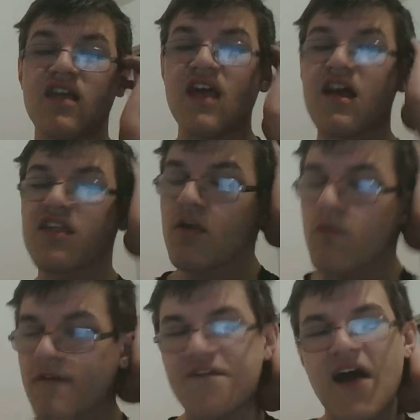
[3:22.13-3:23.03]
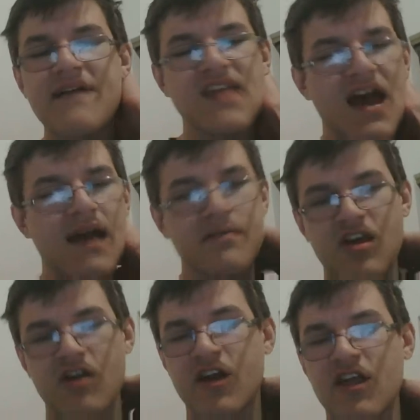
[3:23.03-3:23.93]
Keselowski's won 5 times
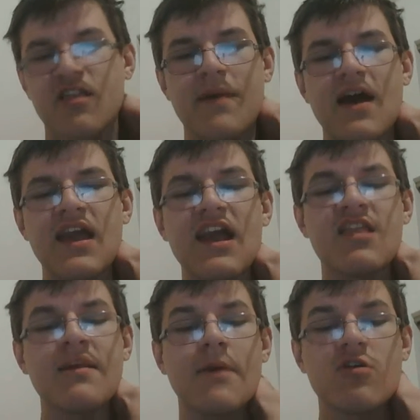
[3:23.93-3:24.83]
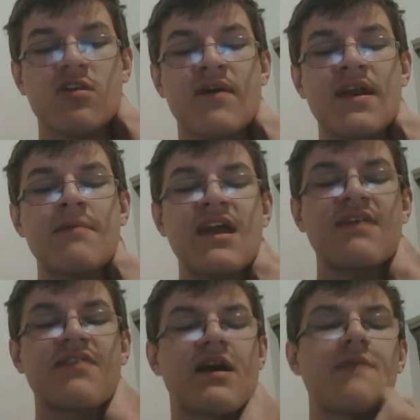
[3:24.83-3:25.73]
here. He's the best. He has the most of
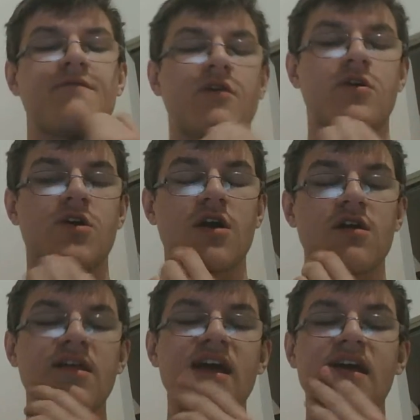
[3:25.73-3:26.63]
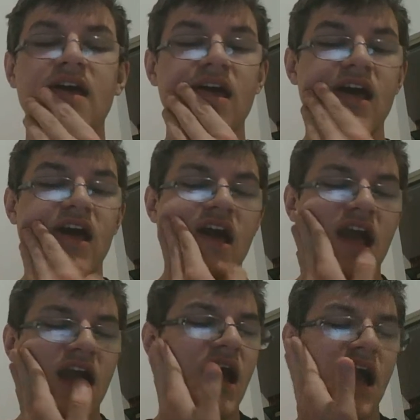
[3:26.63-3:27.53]
anybody in the Cup field currently,
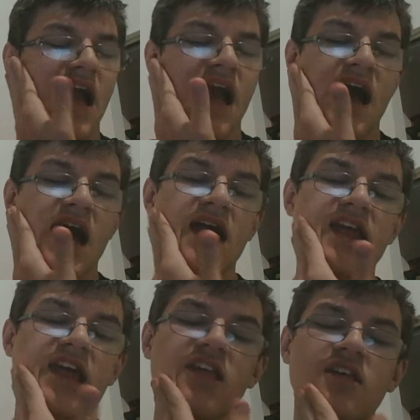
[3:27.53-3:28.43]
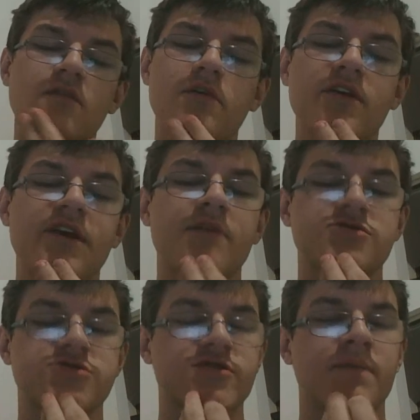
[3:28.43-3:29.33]
and he's a really good
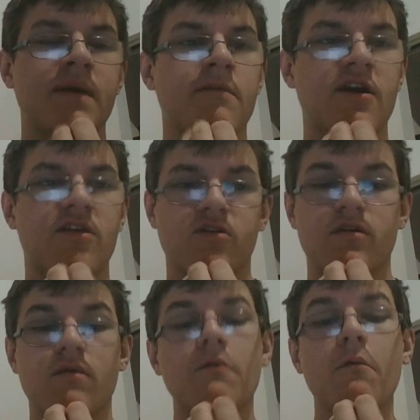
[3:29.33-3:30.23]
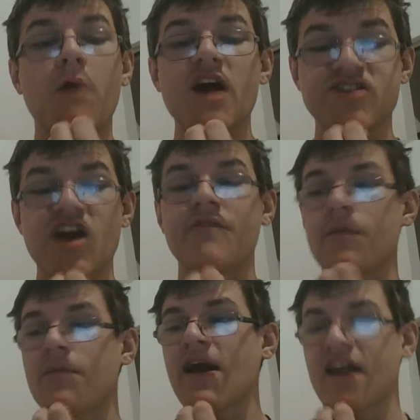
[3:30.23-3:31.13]
restrictor plate racer. Watch out
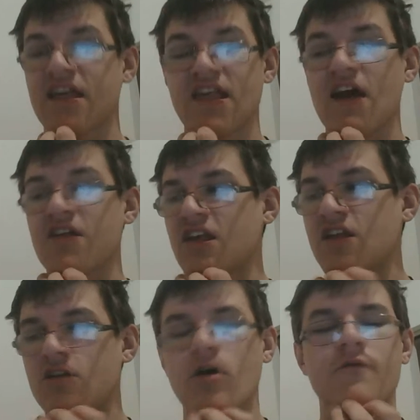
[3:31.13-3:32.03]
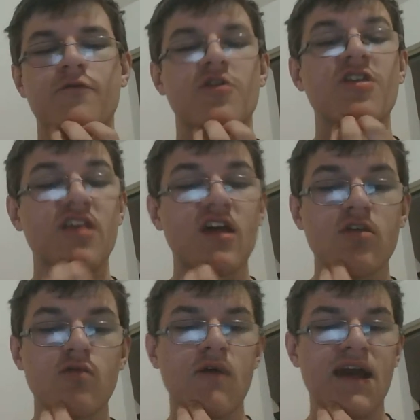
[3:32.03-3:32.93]
for Brad Keselowski to go for a
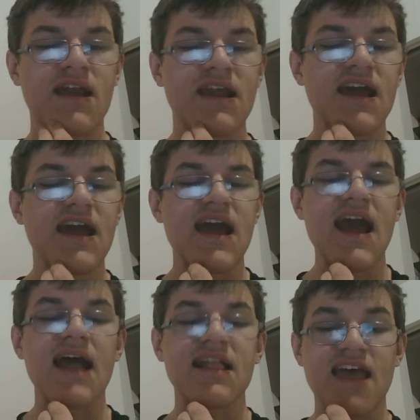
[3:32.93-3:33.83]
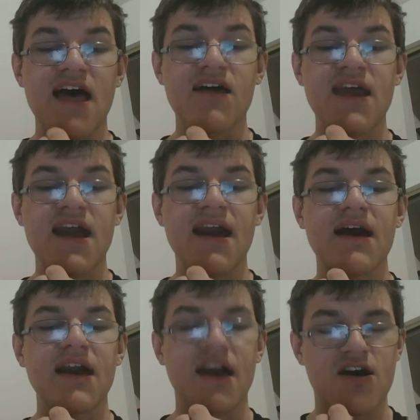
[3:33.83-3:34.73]
6th win at
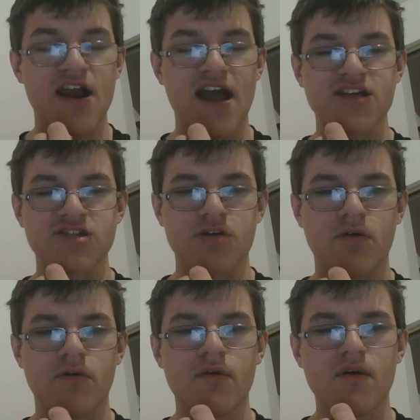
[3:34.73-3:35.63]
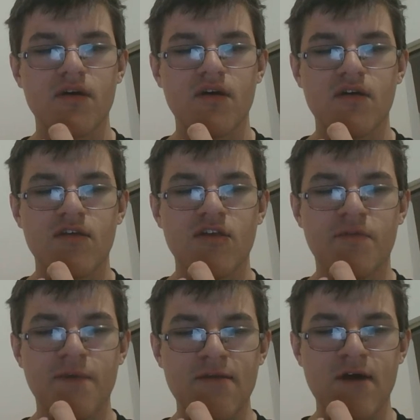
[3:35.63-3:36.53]
Talladega International
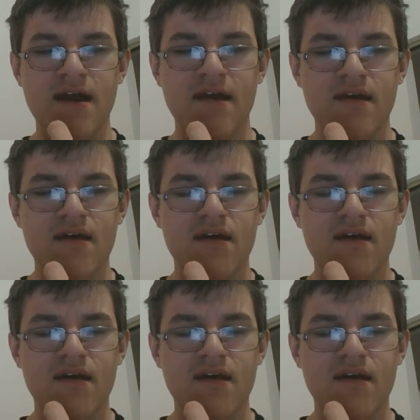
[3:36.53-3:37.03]
Speedway.